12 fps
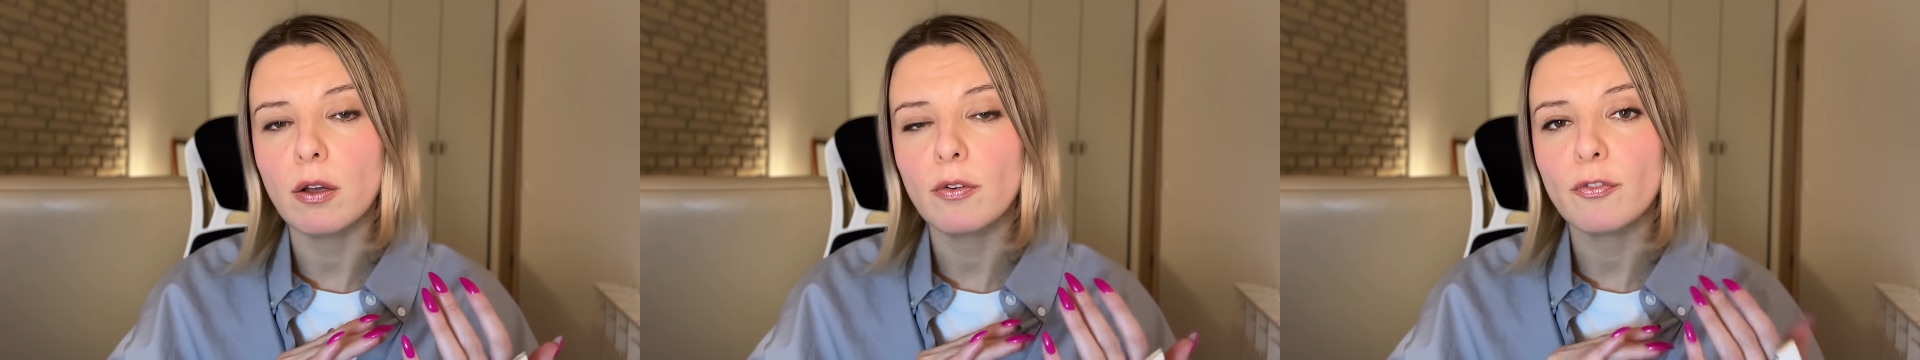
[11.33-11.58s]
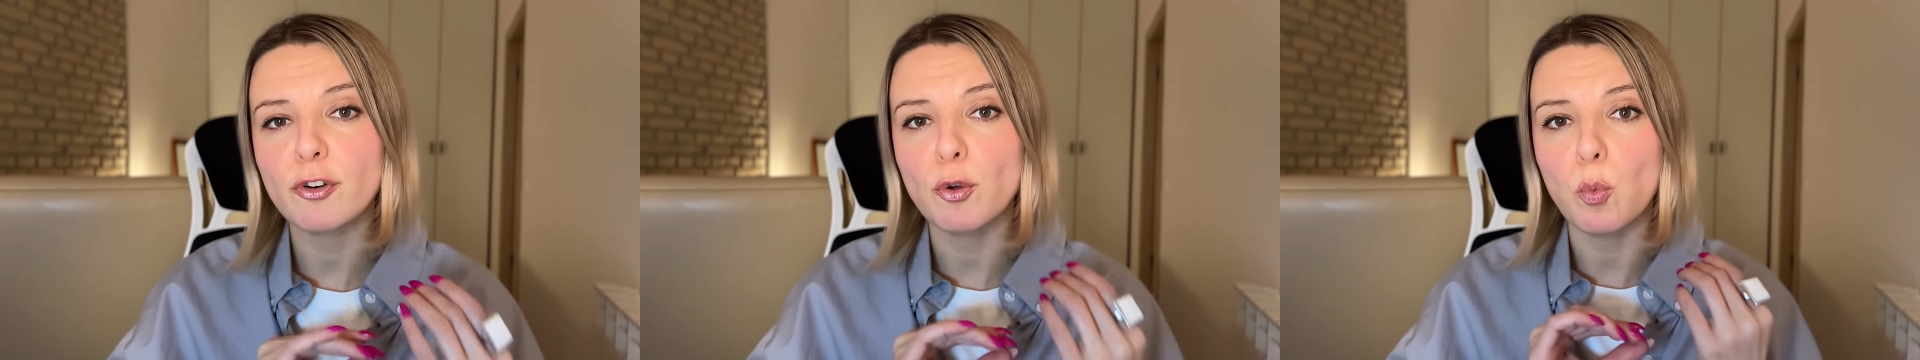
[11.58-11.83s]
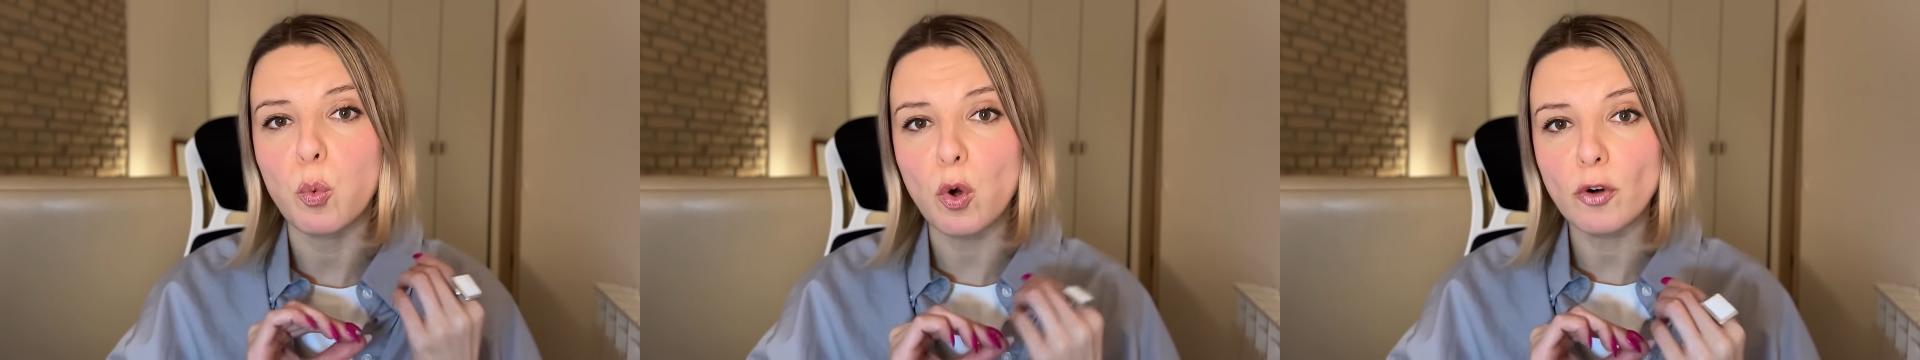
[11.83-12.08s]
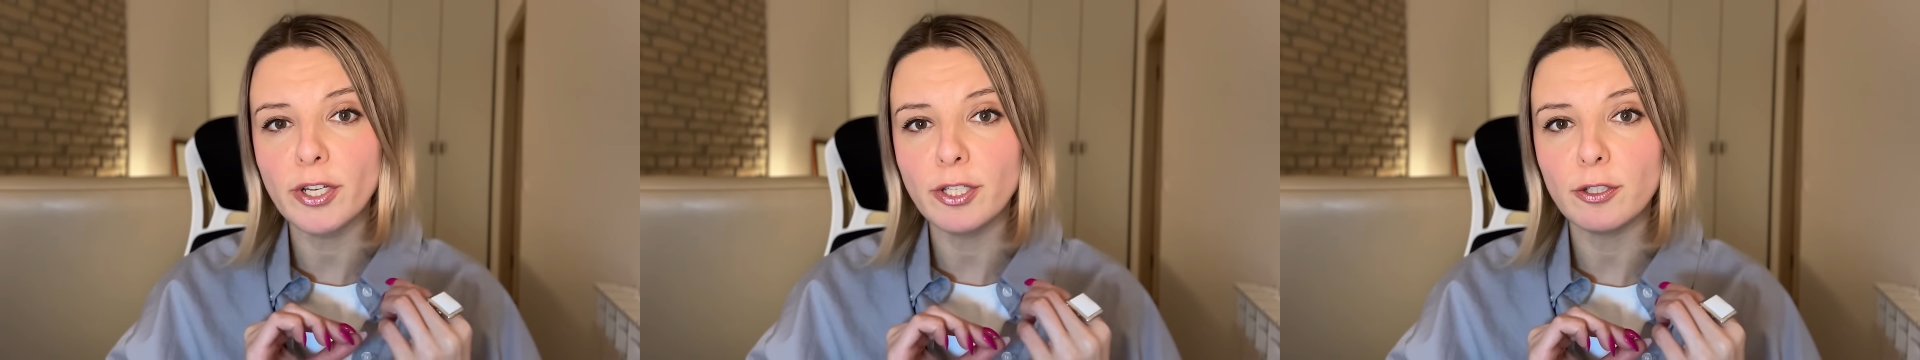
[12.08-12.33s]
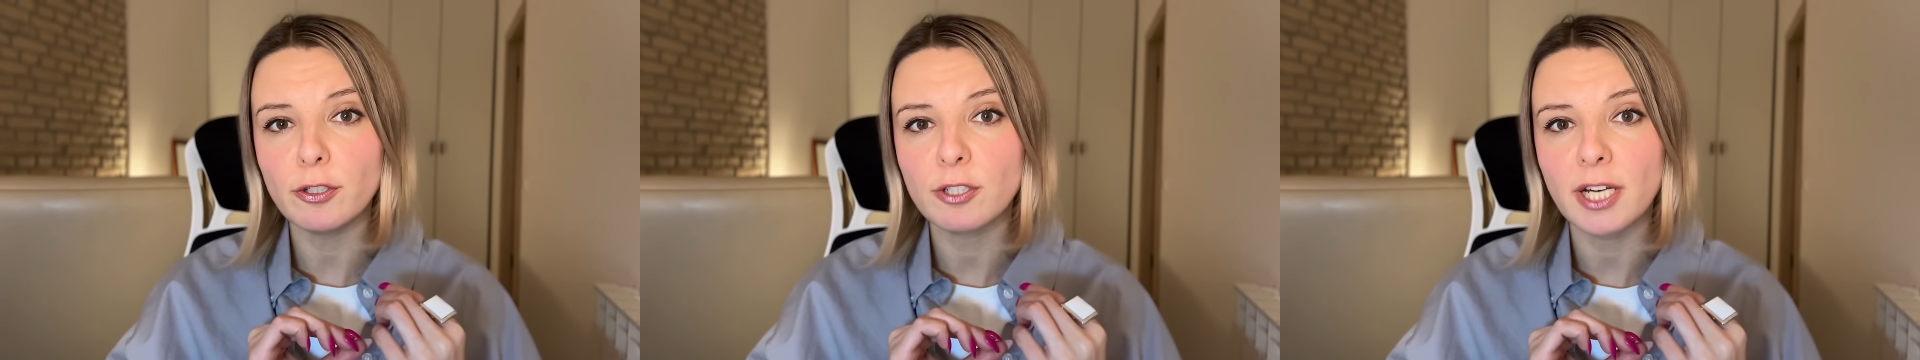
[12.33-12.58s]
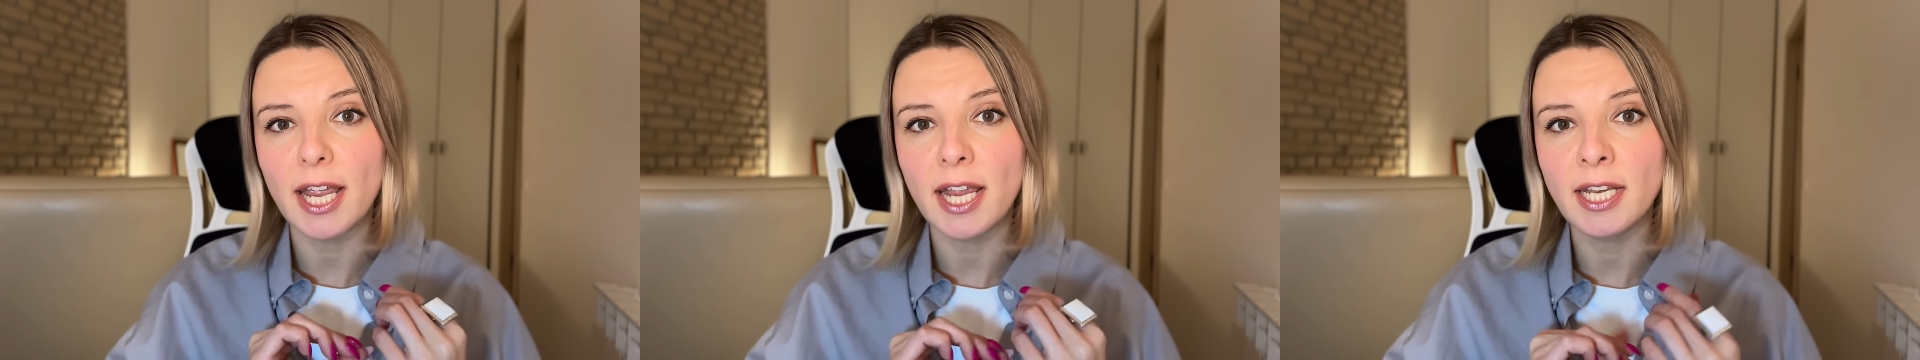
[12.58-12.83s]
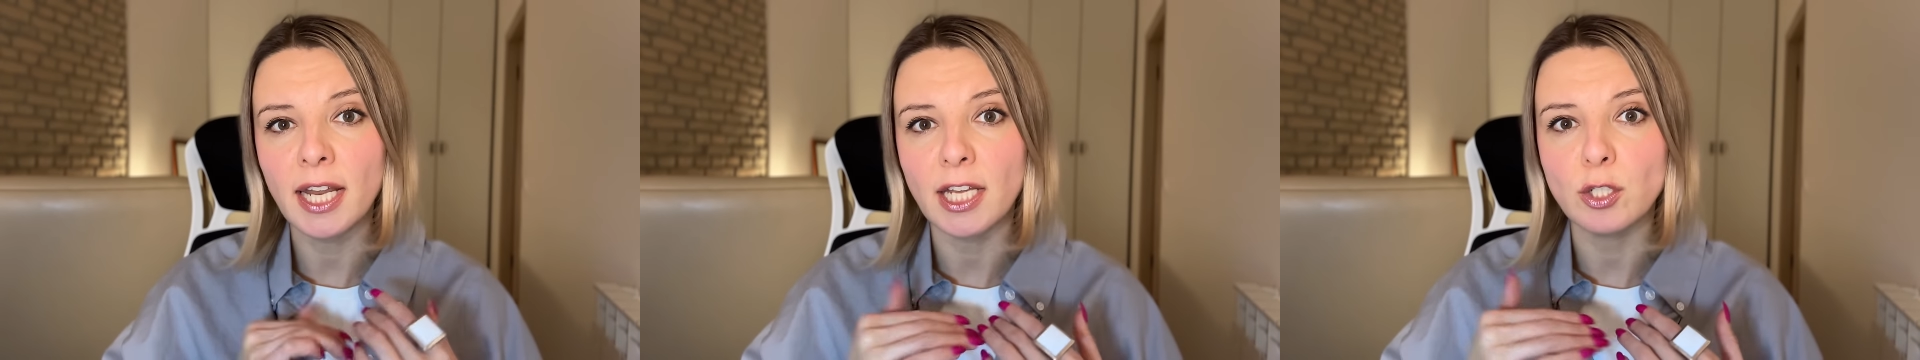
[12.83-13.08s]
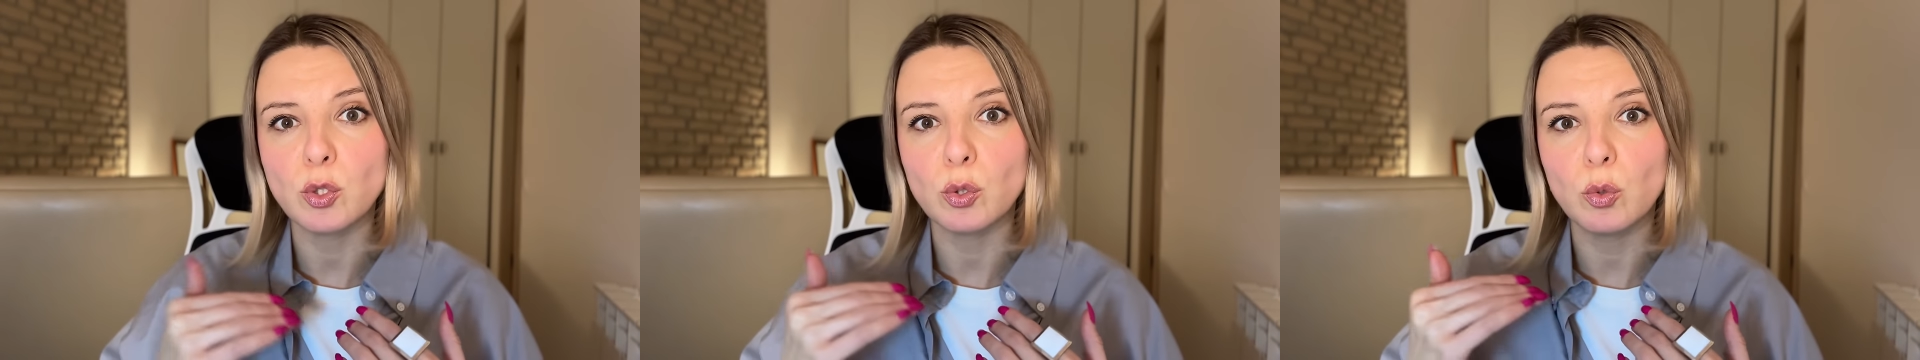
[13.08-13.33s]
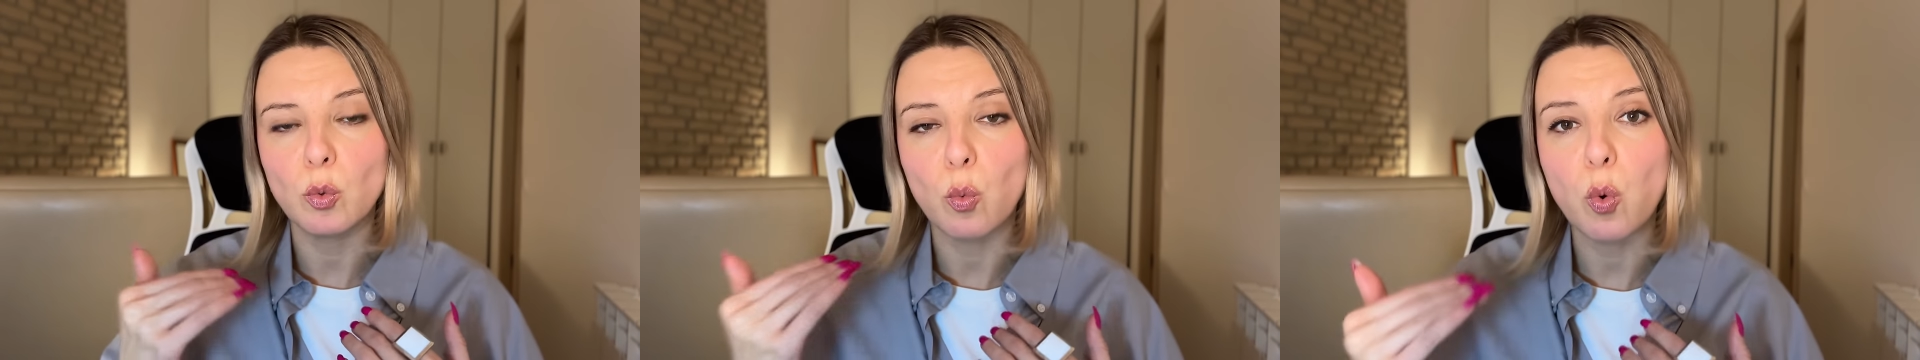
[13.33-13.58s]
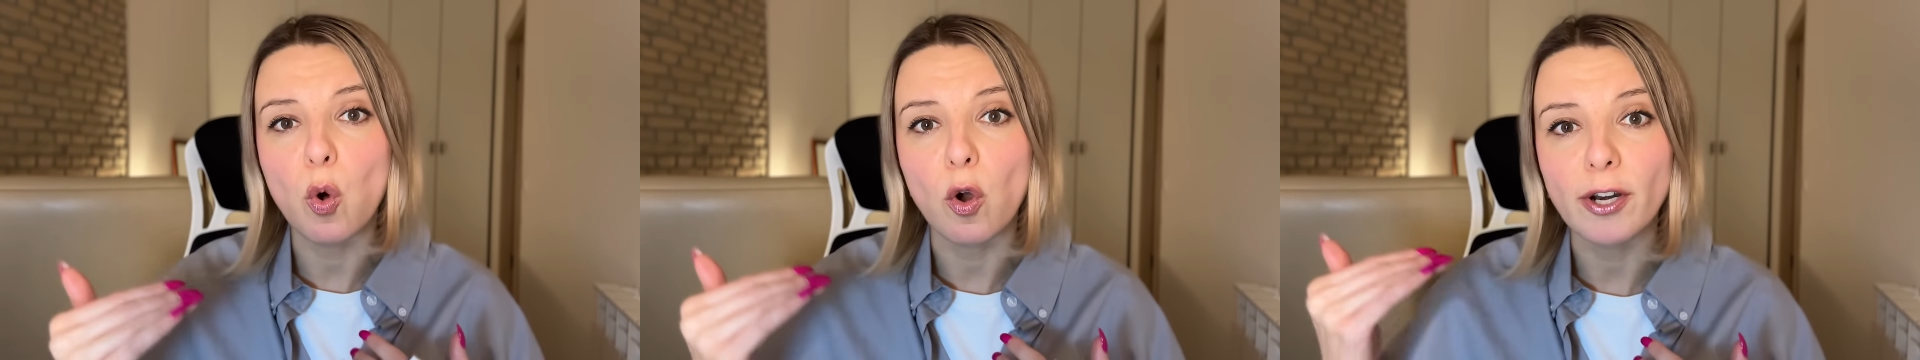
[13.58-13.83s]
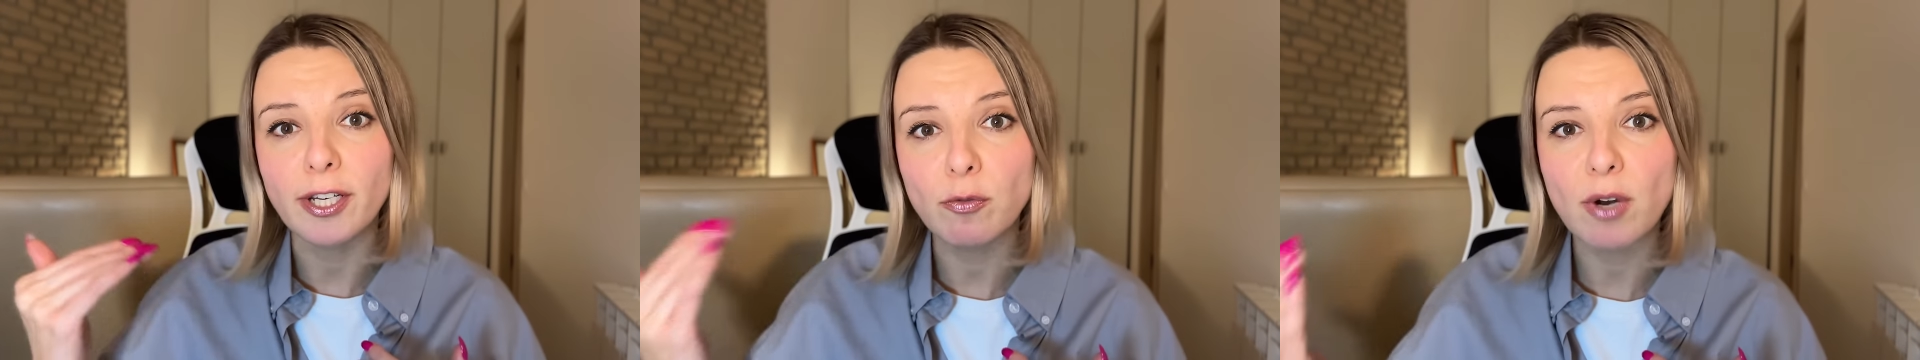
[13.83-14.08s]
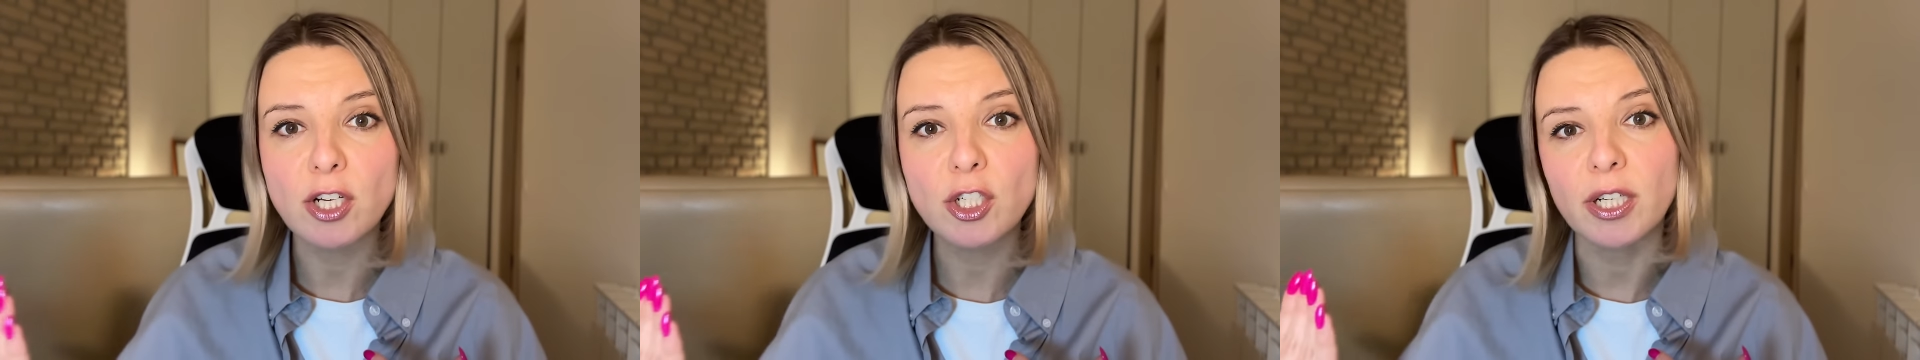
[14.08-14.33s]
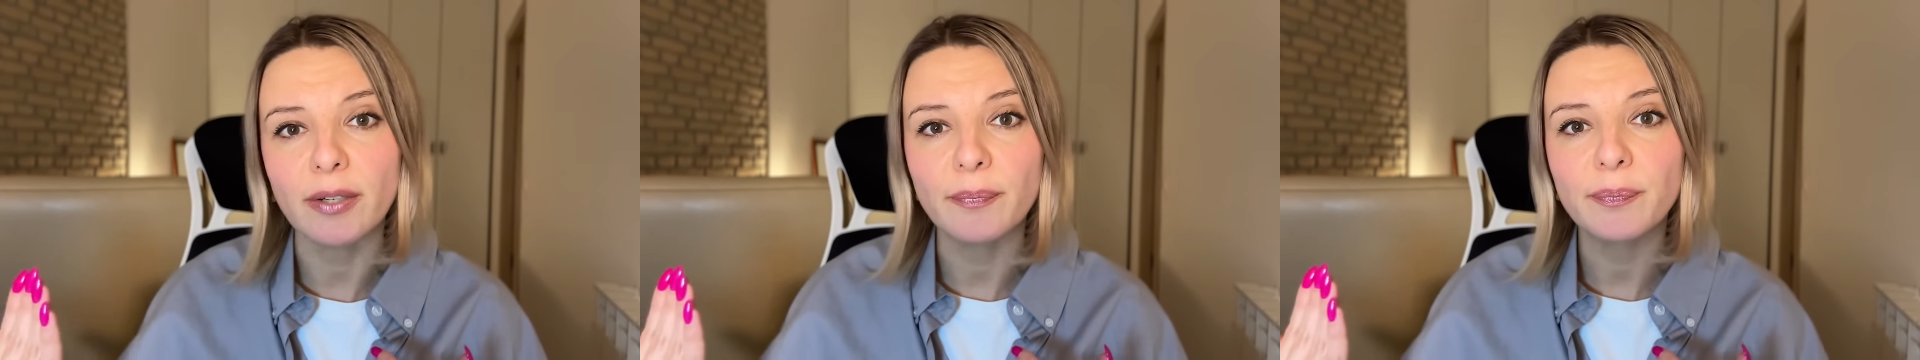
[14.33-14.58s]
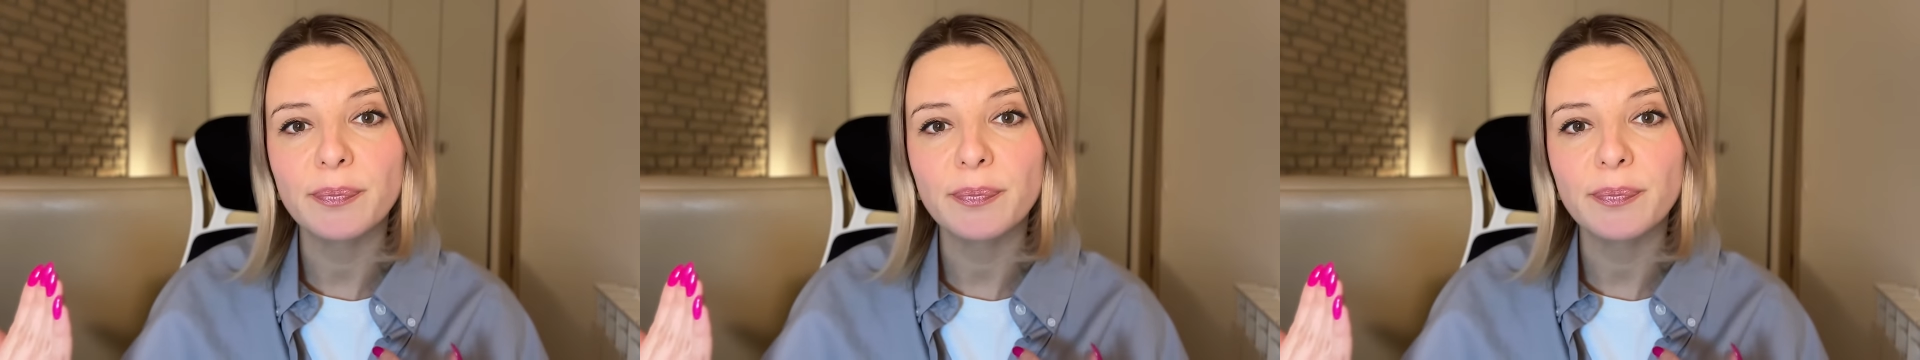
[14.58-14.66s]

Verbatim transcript: from War in Ukraine into War in Russia.